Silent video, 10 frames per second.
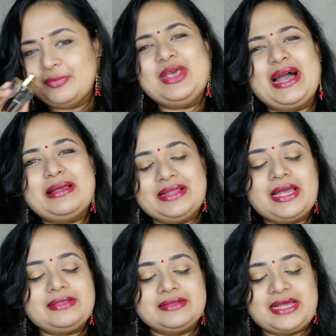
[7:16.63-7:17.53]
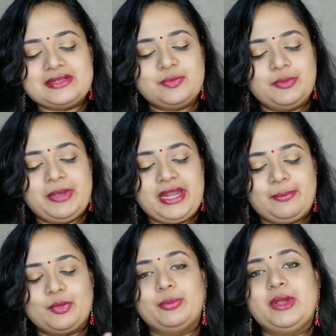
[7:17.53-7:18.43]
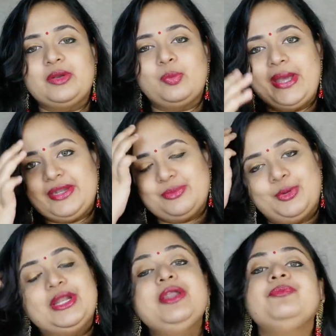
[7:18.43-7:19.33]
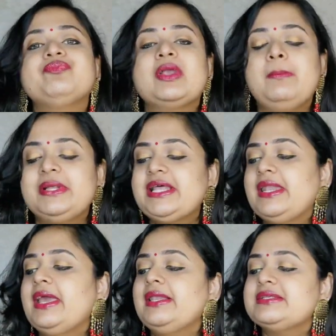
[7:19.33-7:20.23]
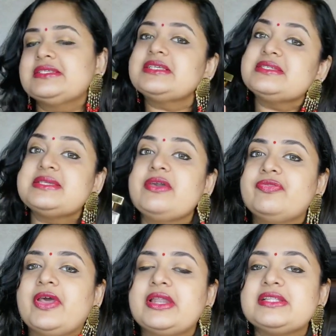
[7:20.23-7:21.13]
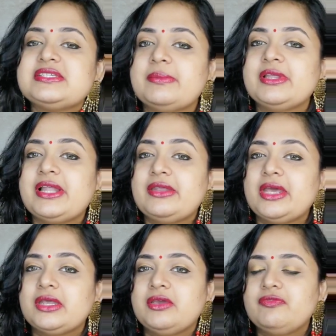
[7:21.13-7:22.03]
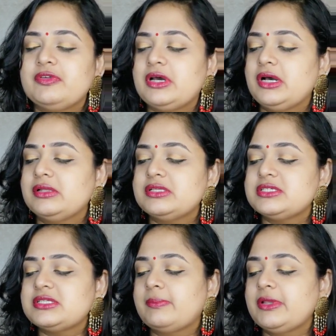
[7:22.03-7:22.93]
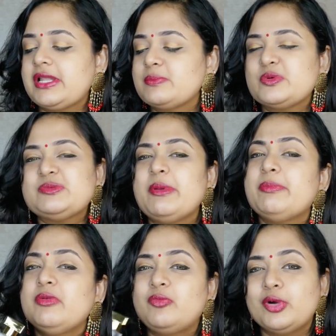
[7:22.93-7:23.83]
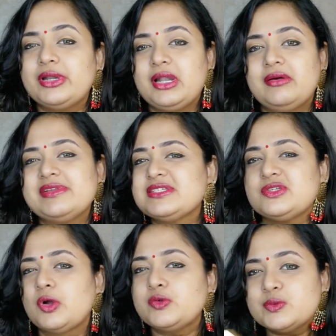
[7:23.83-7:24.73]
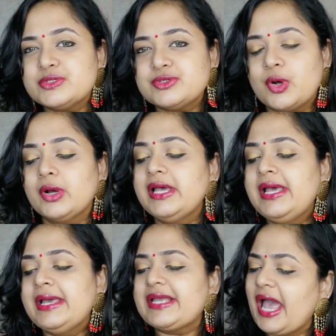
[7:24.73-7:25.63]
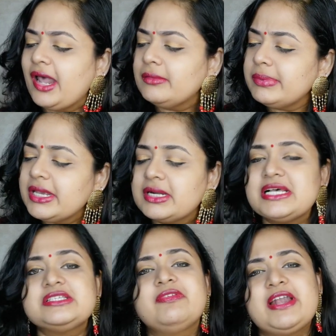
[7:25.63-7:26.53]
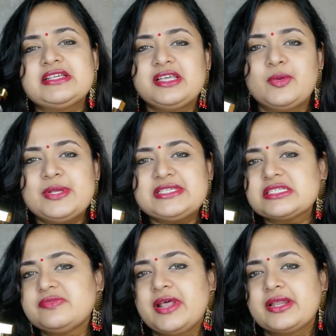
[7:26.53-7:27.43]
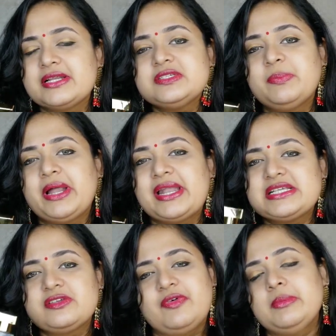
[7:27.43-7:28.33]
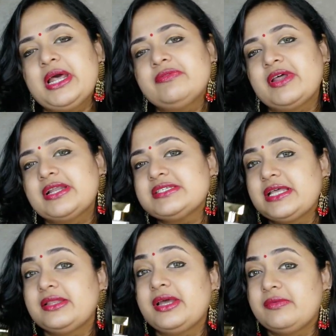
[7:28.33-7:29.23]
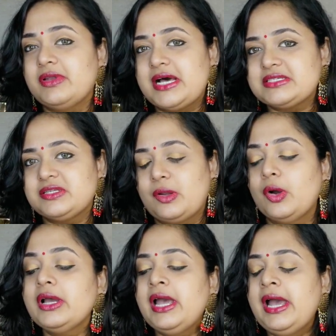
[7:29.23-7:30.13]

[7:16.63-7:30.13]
Yeah, I think that would be an appropriate way to put it. But then again, this is a safe fragrance, something that you can gift. This is something that most people would love. It is not too strong. Can be classified as a unisex fragrance, but as a feminine fragrance, I think it will last long.